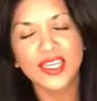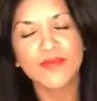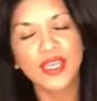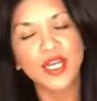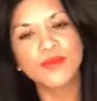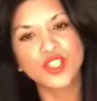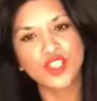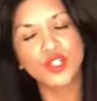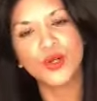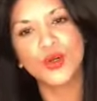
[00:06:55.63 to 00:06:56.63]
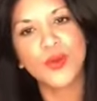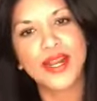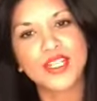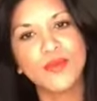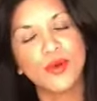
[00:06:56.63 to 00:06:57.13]
becomes a chore when
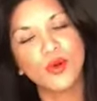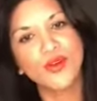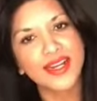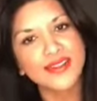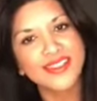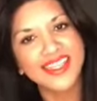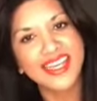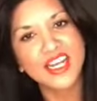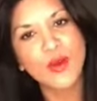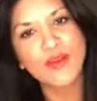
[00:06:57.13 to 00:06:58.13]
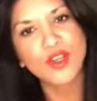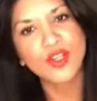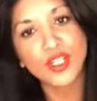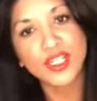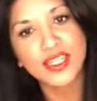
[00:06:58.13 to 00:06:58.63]
it's boring. You know, if you're
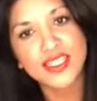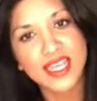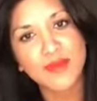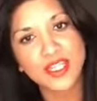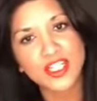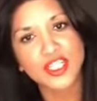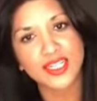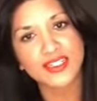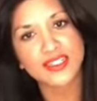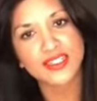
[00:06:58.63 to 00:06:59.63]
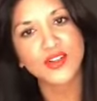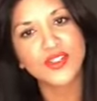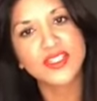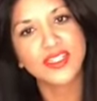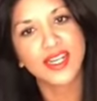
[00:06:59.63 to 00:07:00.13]
cooking the same dishes
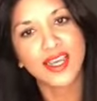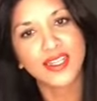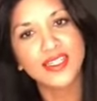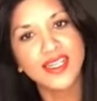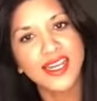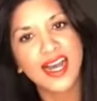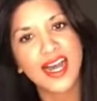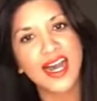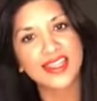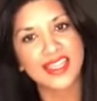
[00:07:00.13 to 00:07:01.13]
constantly, I think